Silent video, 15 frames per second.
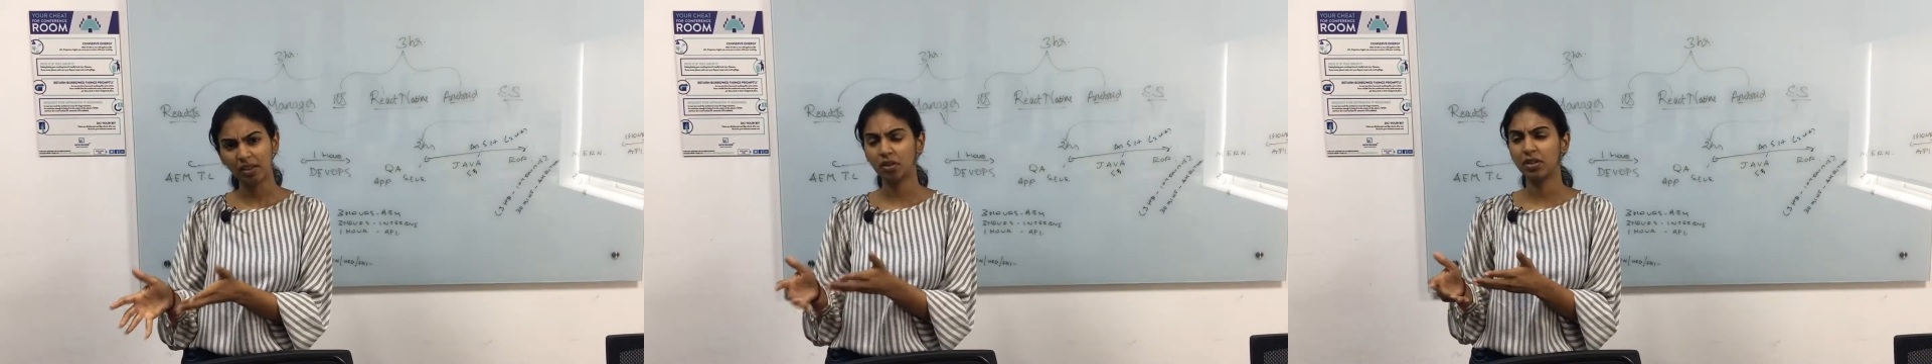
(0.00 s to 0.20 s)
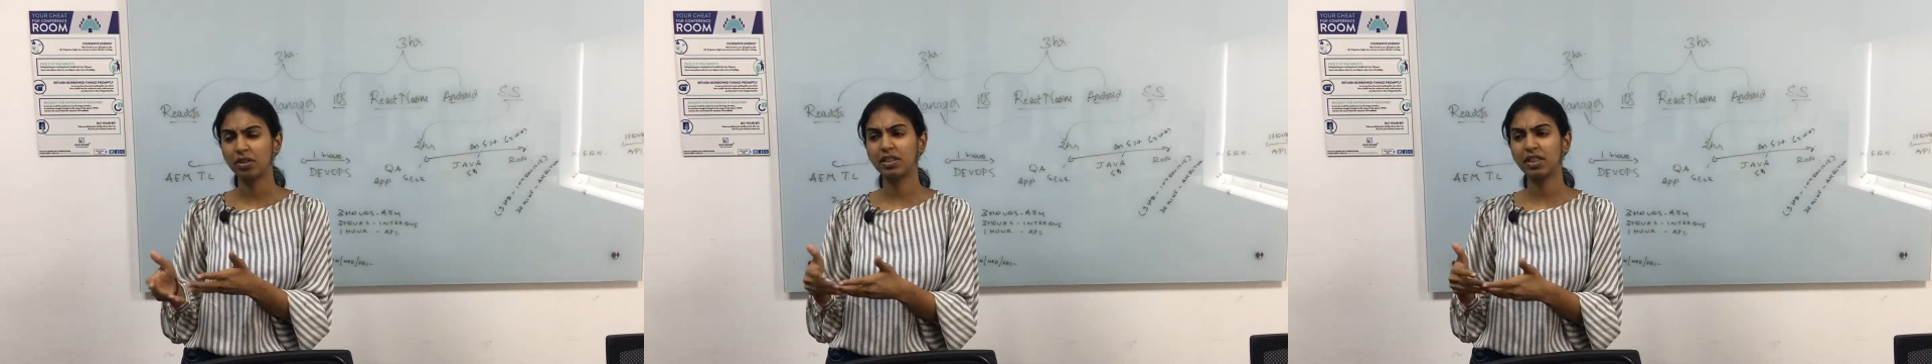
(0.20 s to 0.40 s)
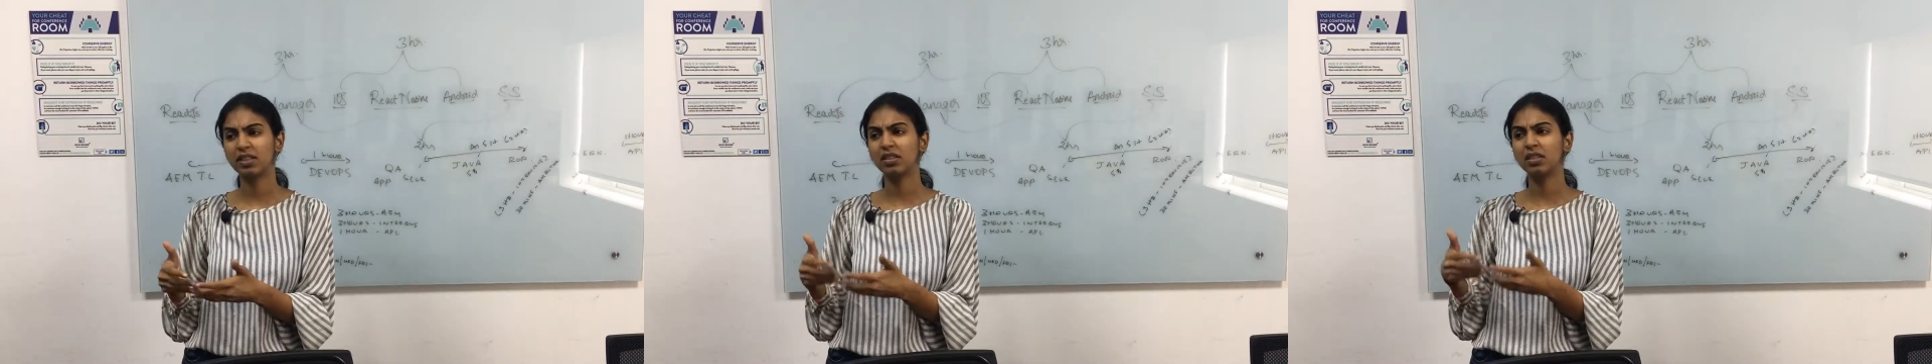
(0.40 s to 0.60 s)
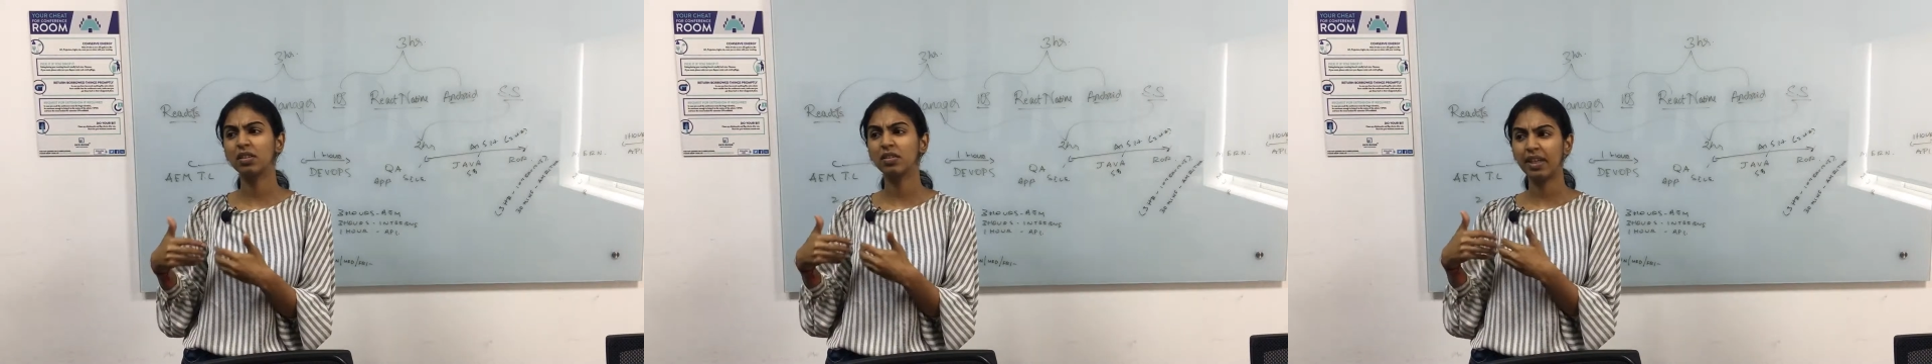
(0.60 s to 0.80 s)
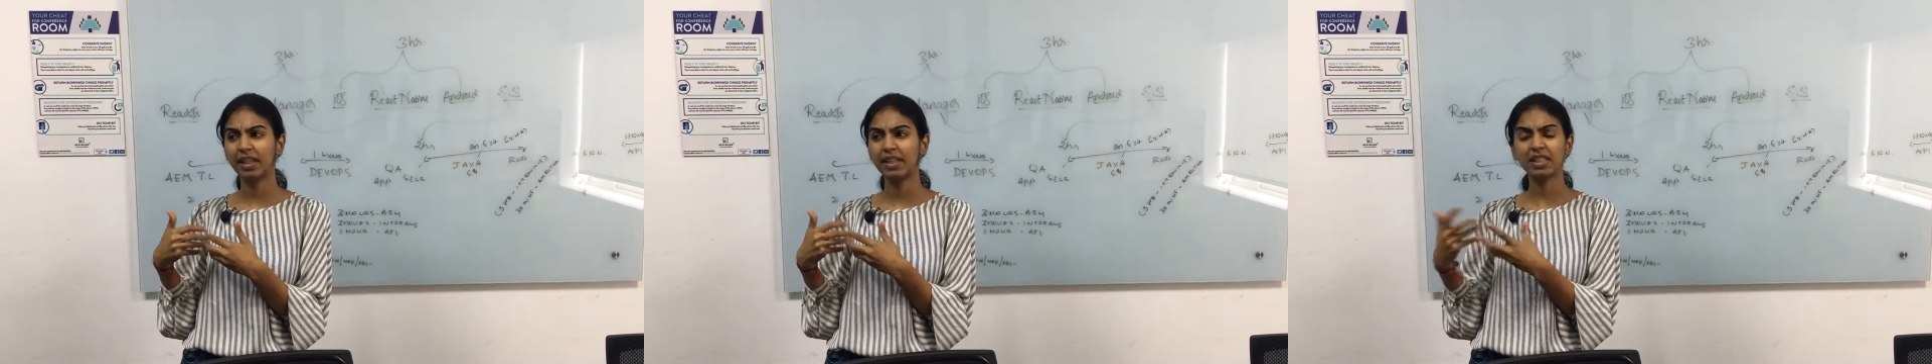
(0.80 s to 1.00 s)
not just a
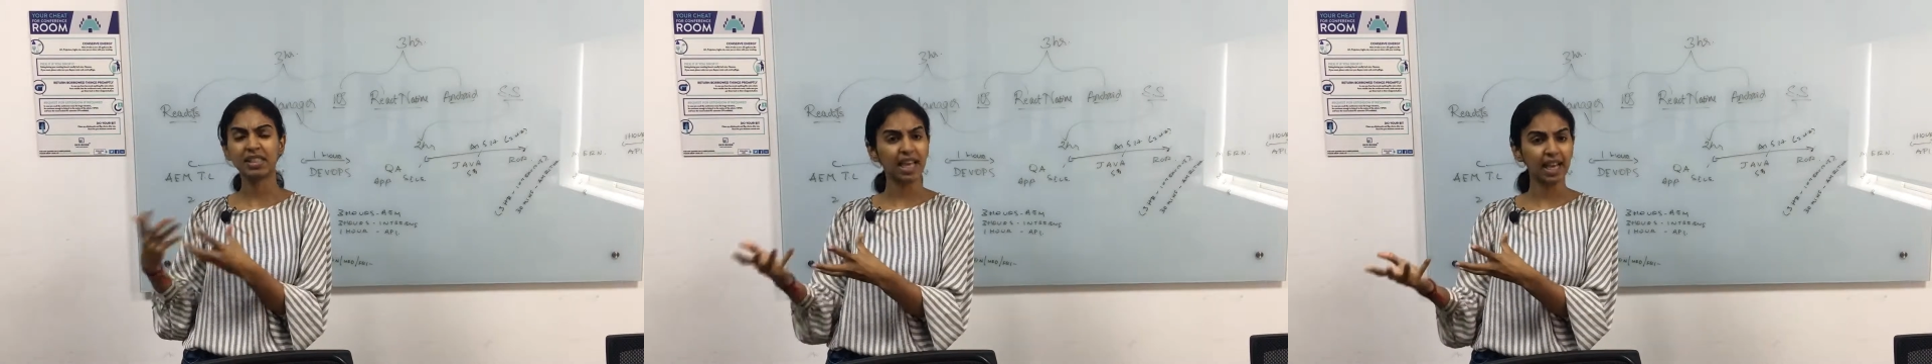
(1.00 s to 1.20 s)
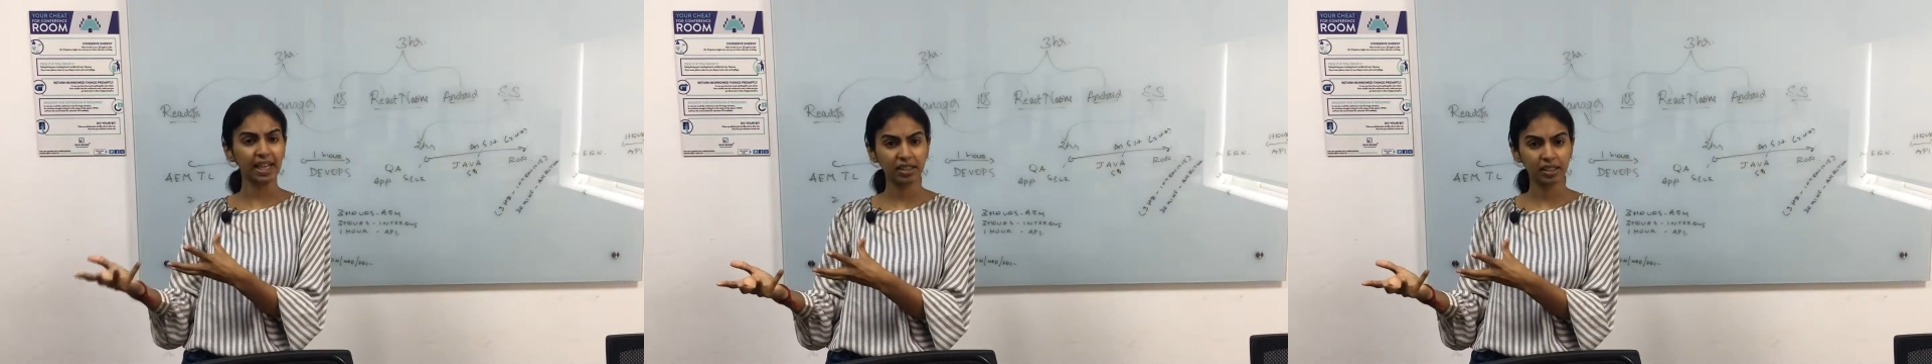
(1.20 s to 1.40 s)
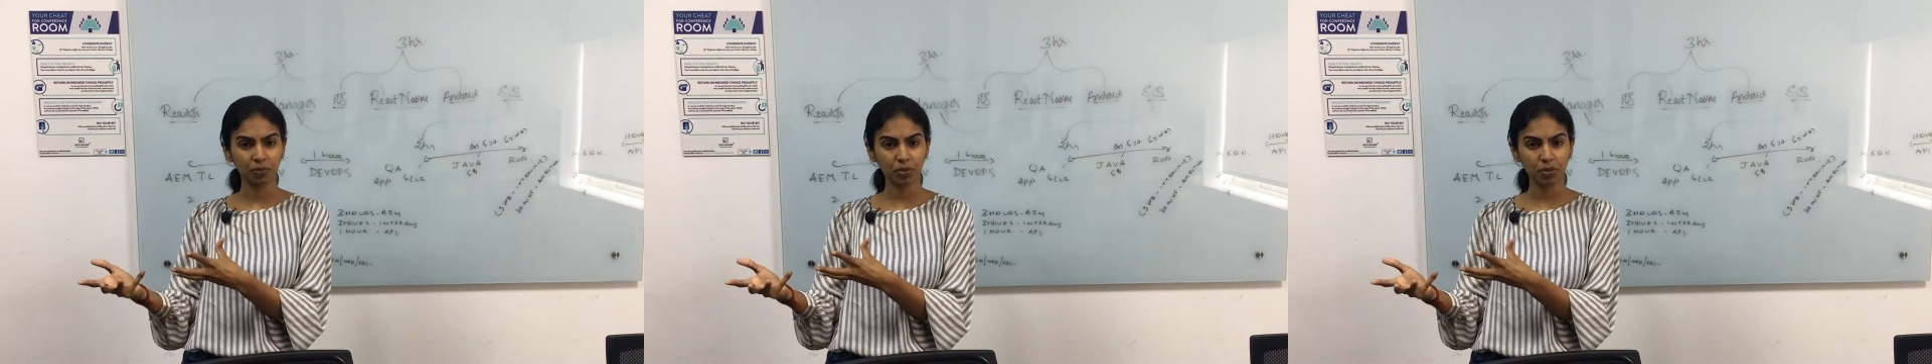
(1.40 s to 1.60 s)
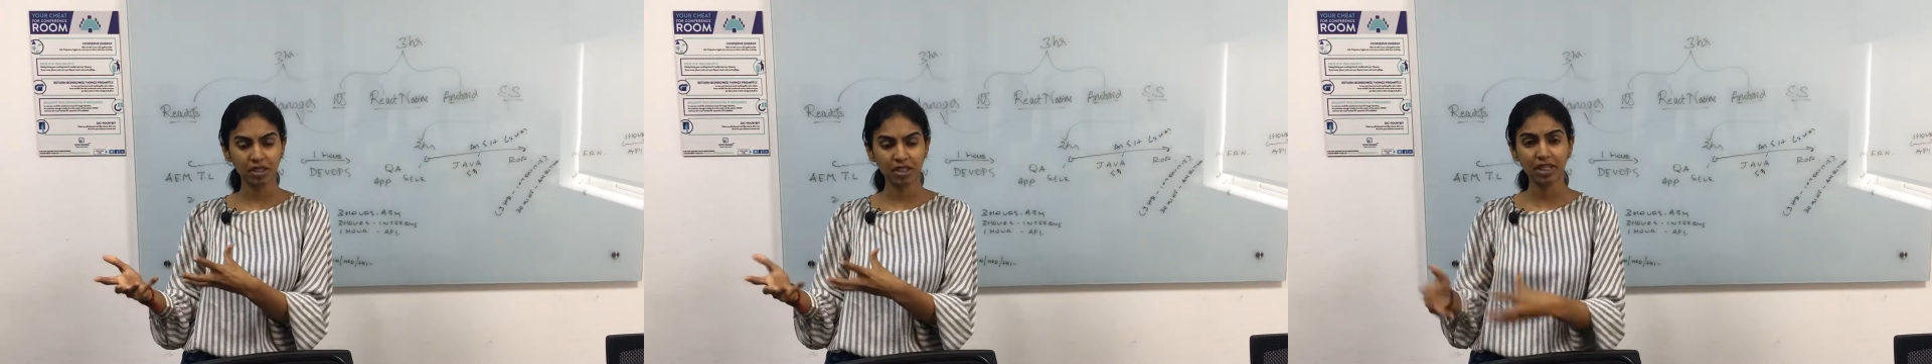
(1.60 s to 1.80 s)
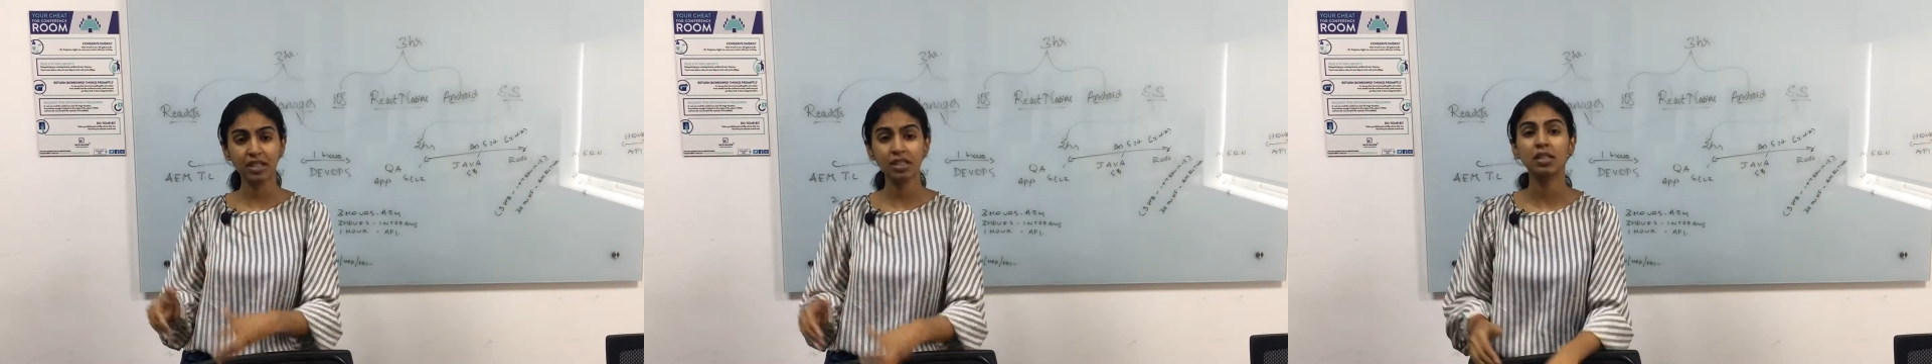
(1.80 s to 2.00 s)
very stagnant
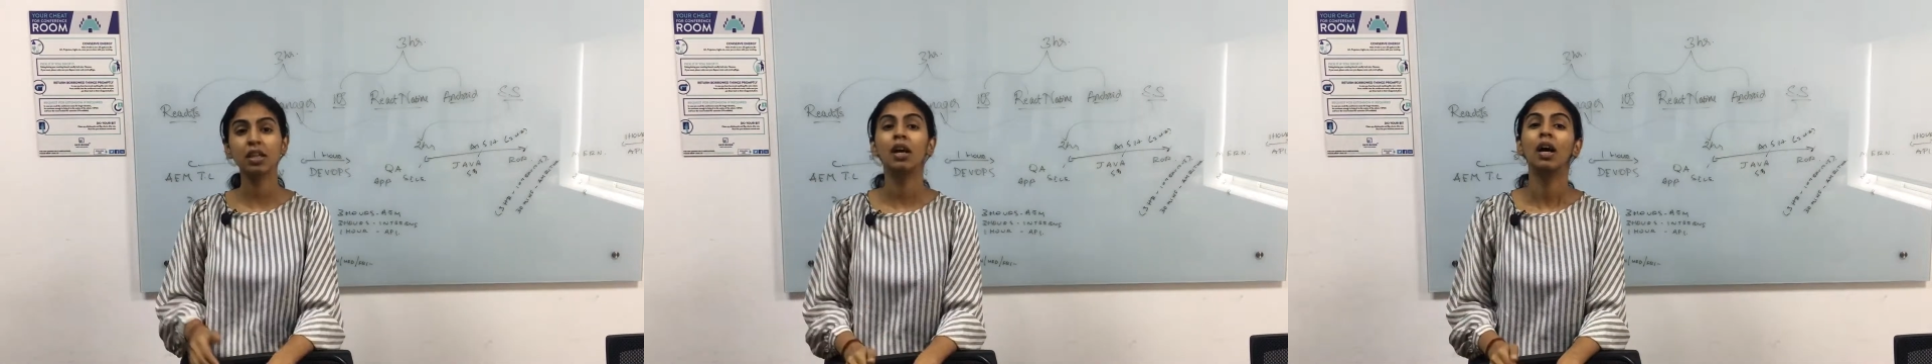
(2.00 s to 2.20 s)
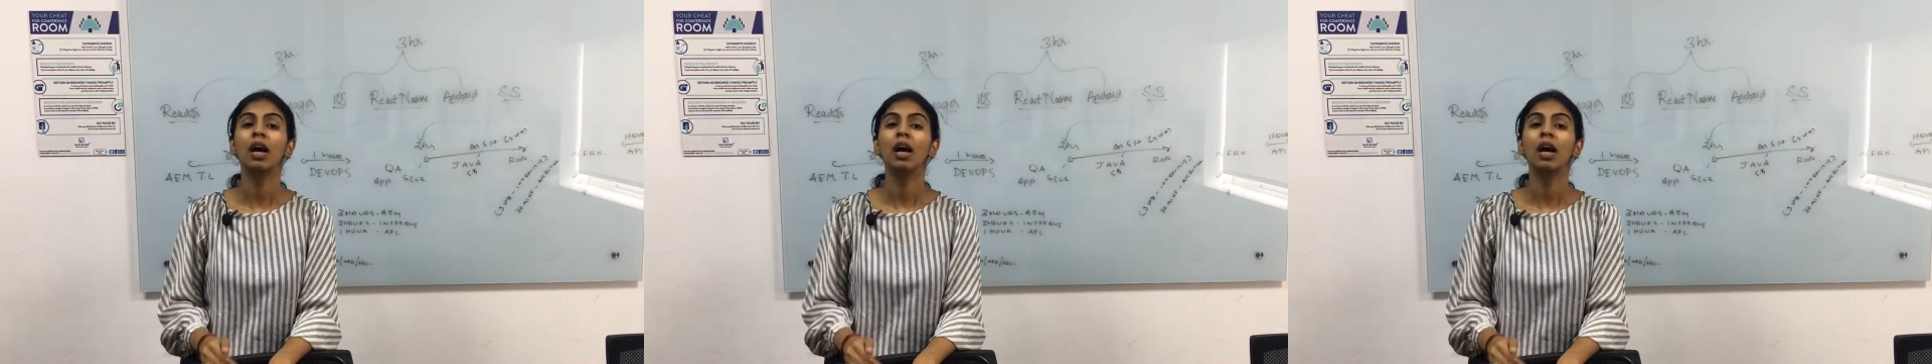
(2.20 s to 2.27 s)
process.